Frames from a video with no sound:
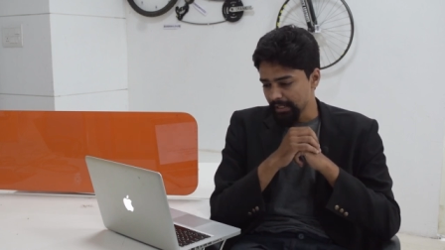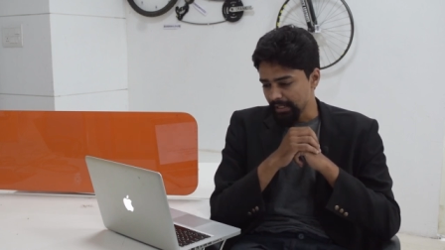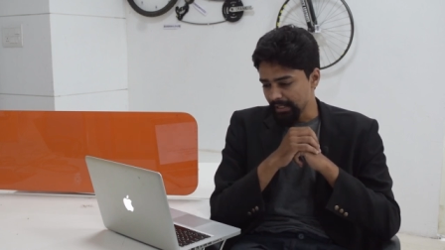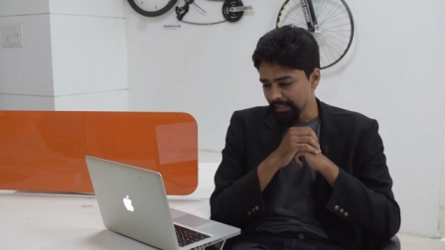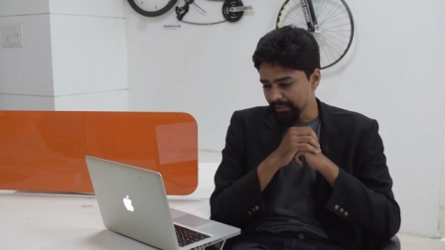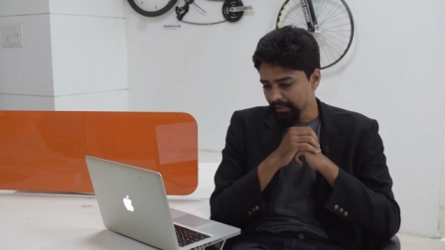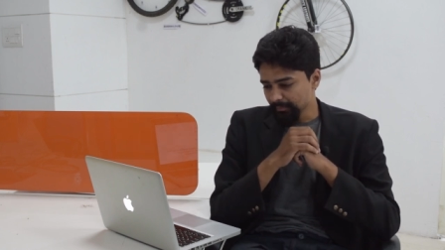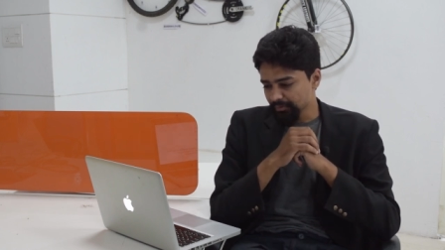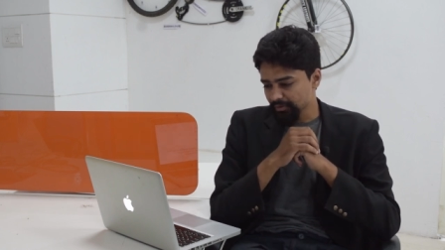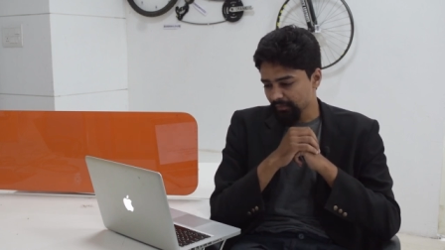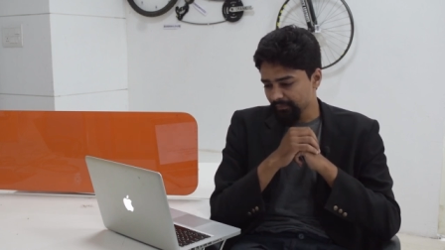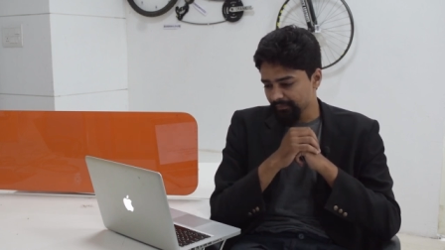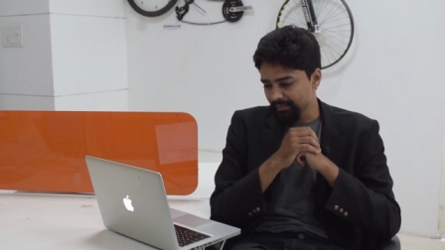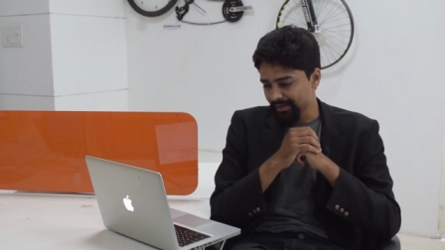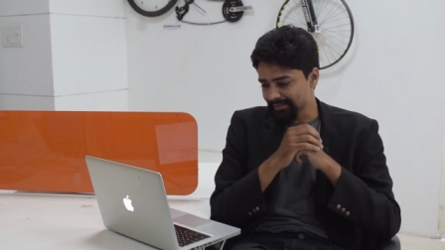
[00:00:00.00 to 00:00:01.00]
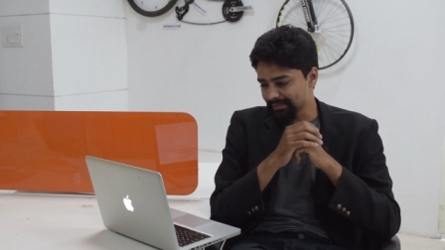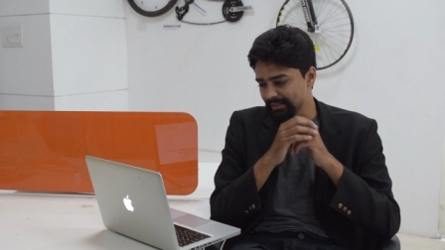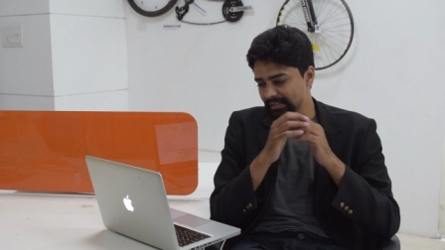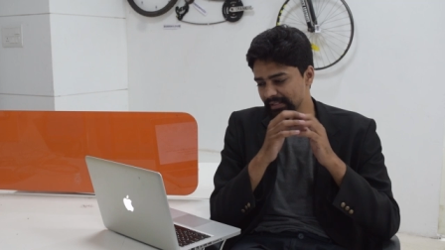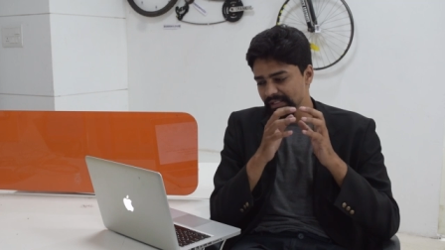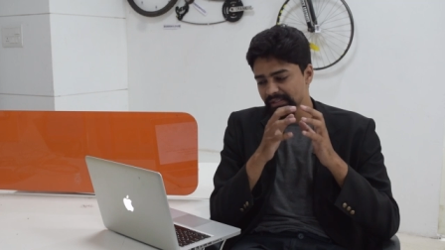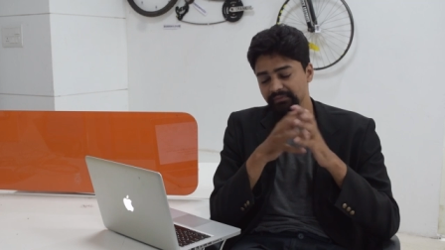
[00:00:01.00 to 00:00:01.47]
In terms of
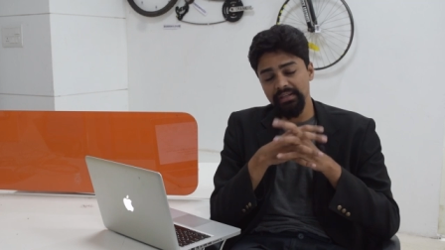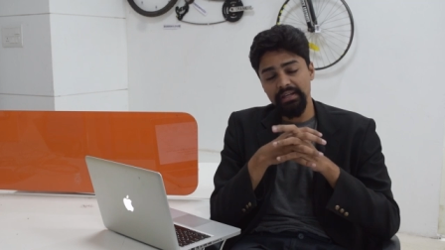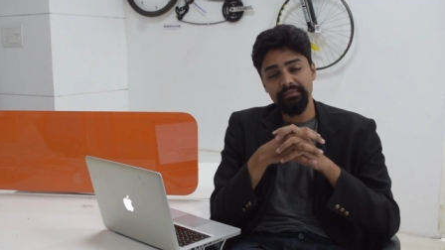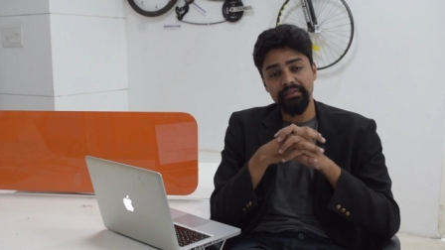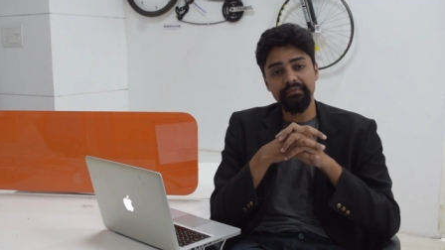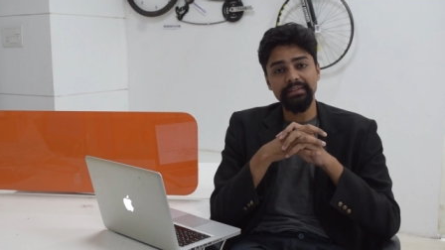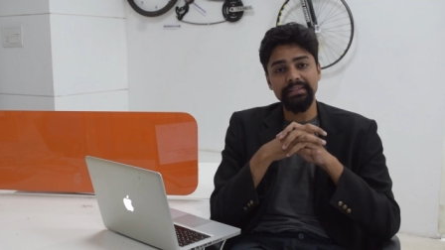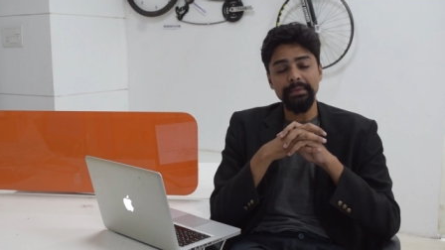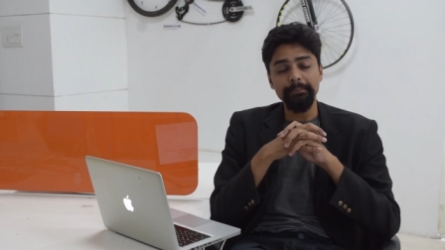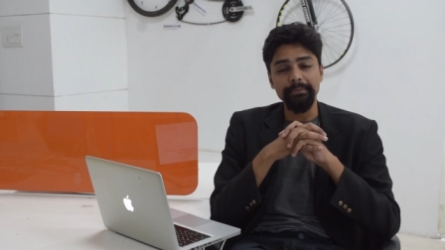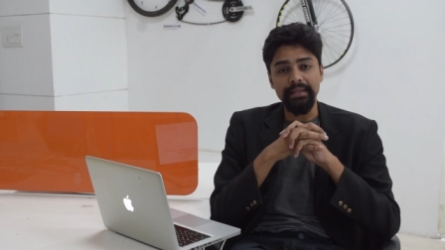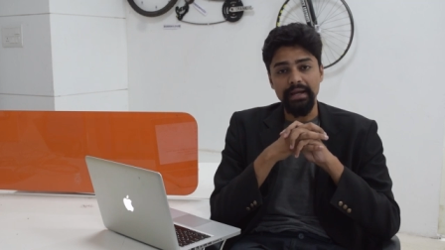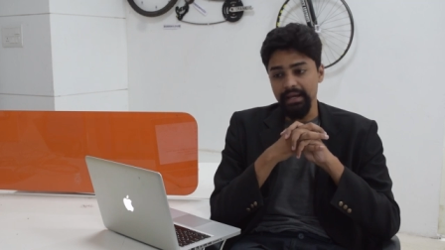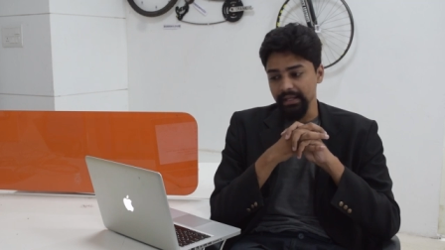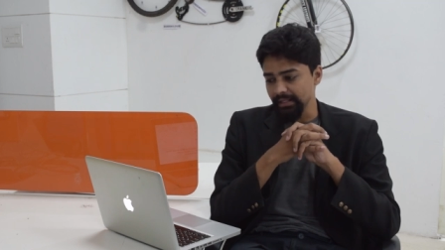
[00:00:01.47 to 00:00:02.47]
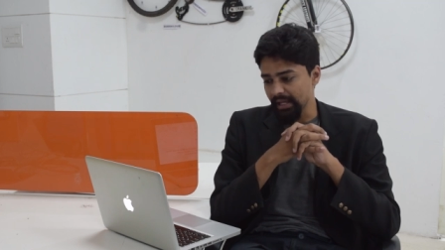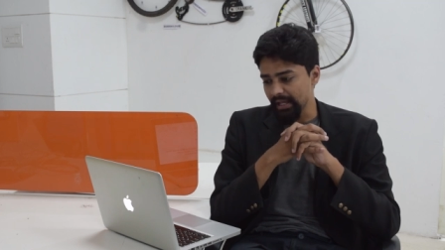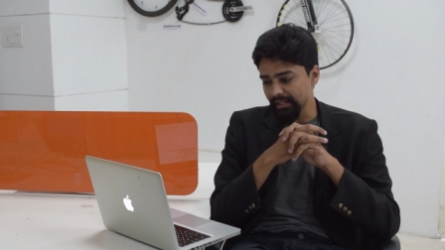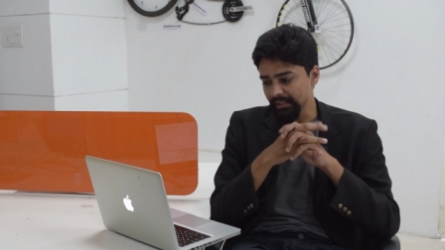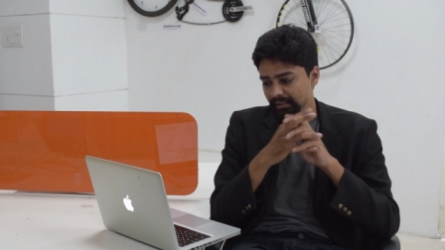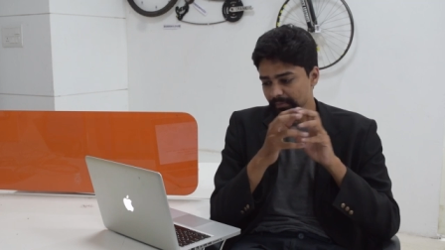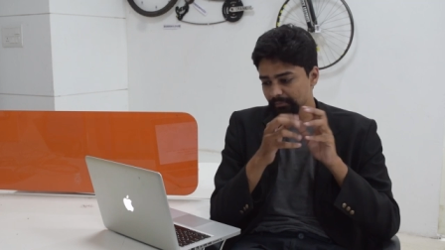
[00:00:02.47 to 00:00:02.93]
facilities, we have given them 9,
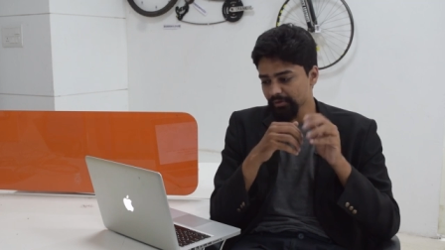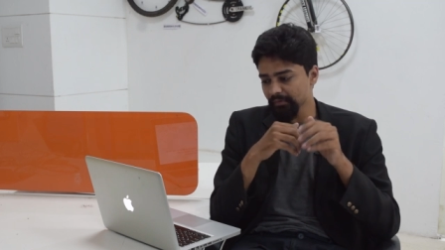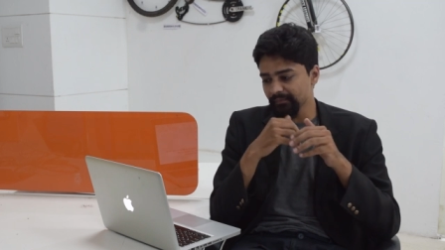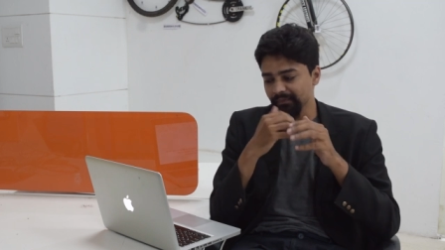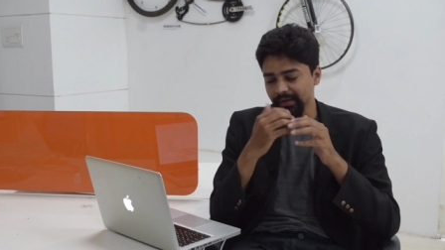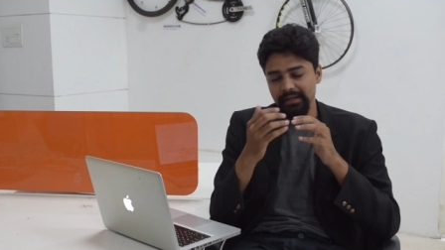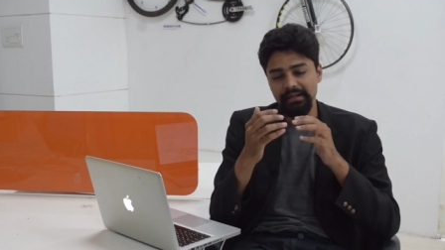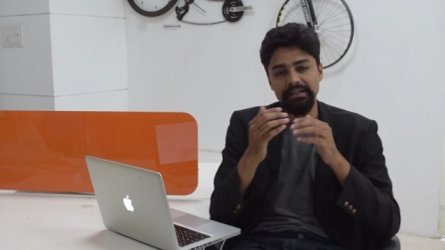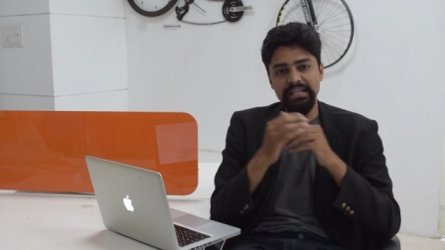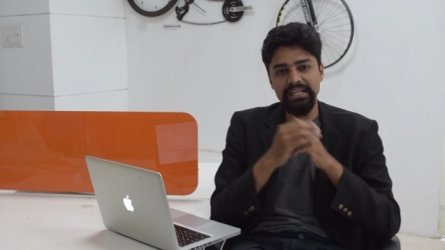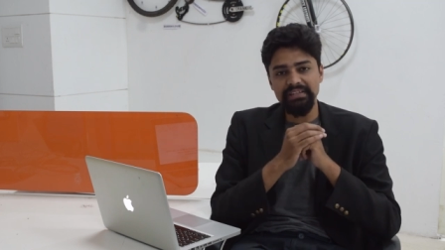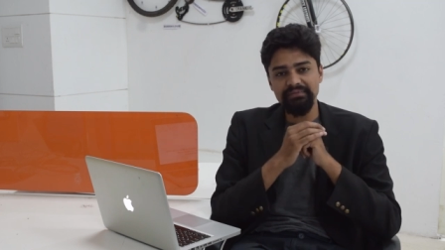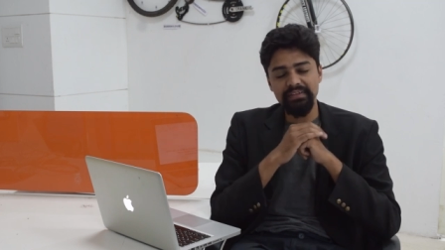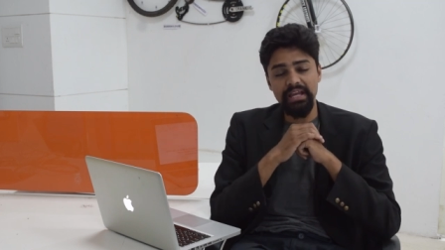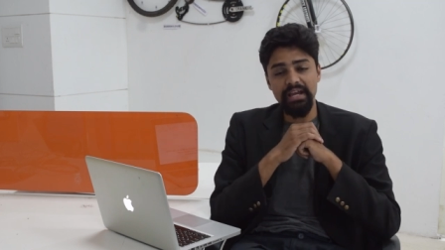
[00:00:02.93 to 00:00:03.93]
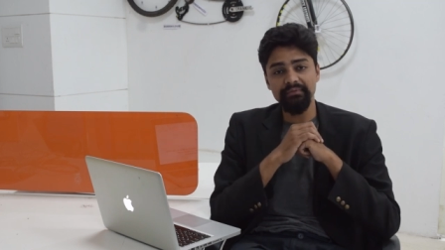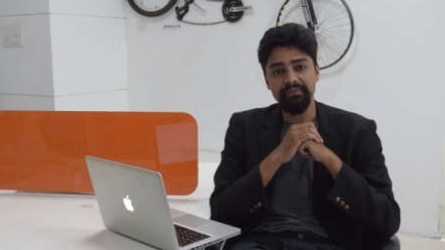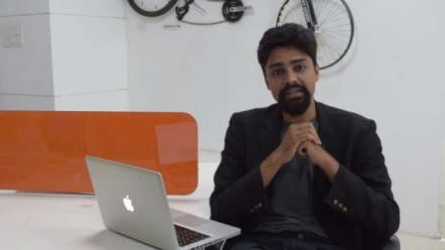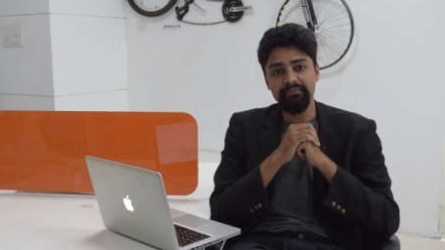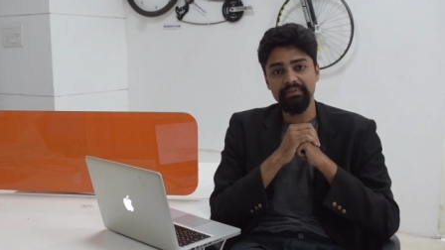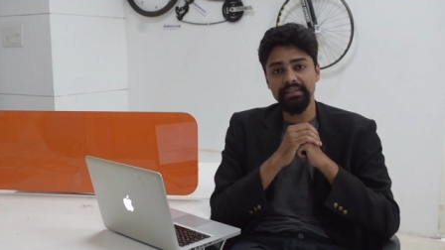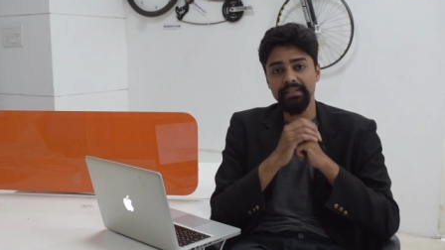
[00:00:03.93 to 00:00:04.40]
and in terms of faculties, we
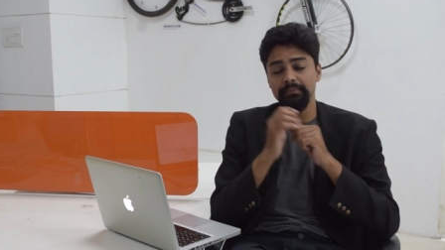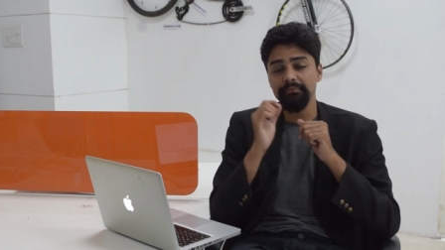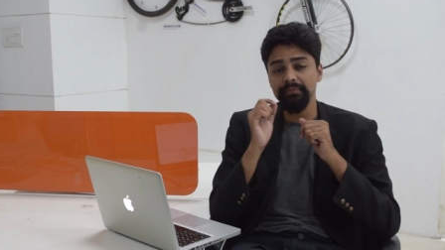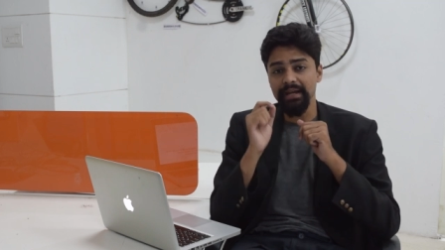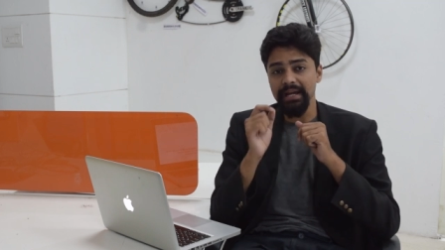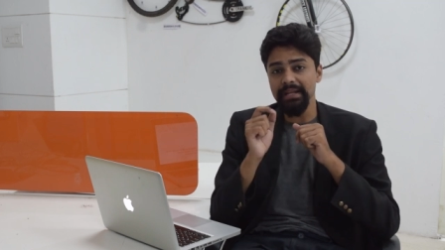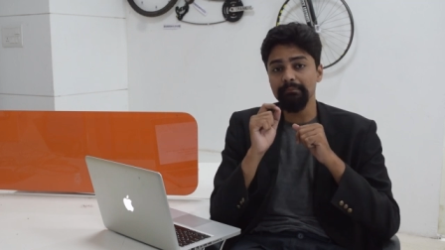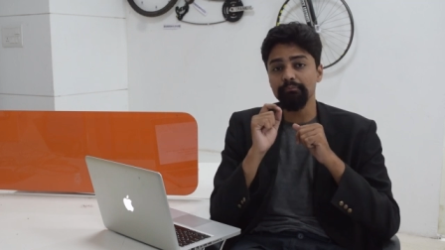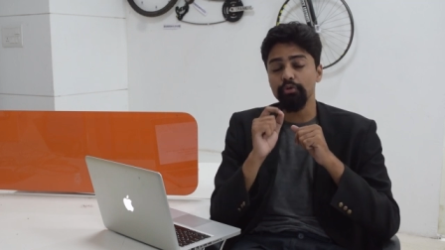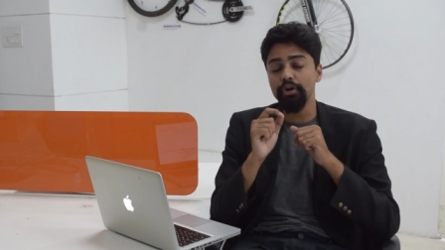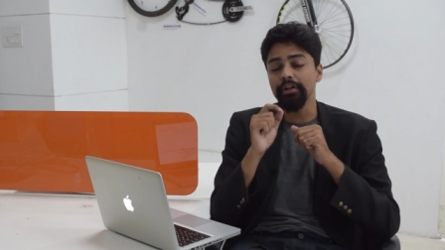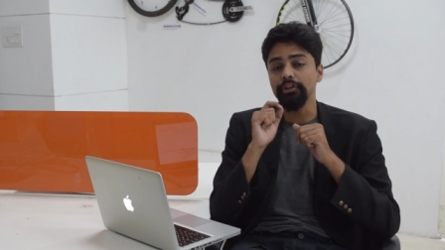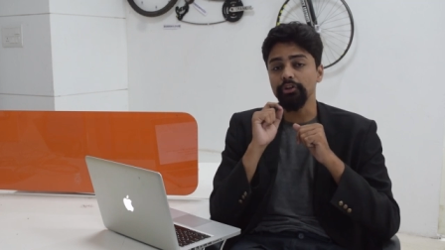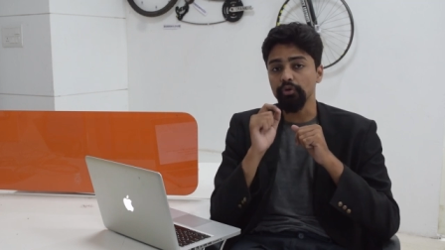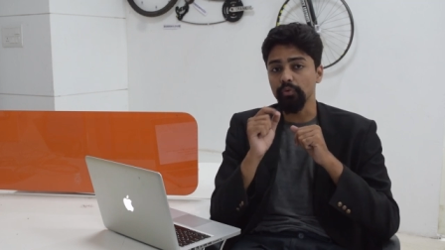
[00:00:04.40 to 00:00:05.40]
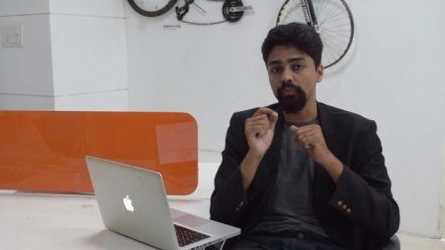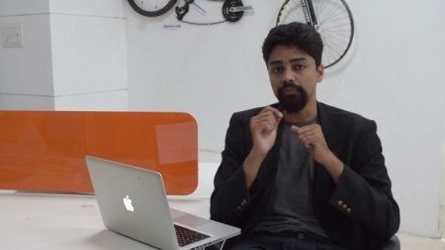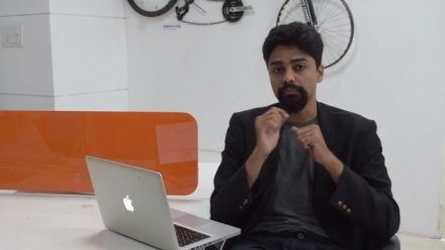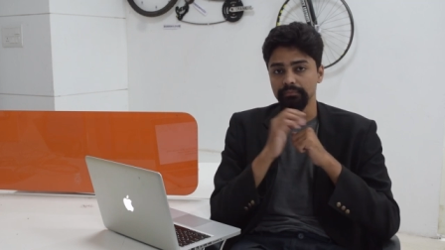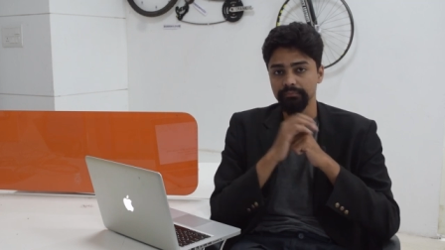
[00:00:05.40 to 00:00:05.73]
have given them 9.2.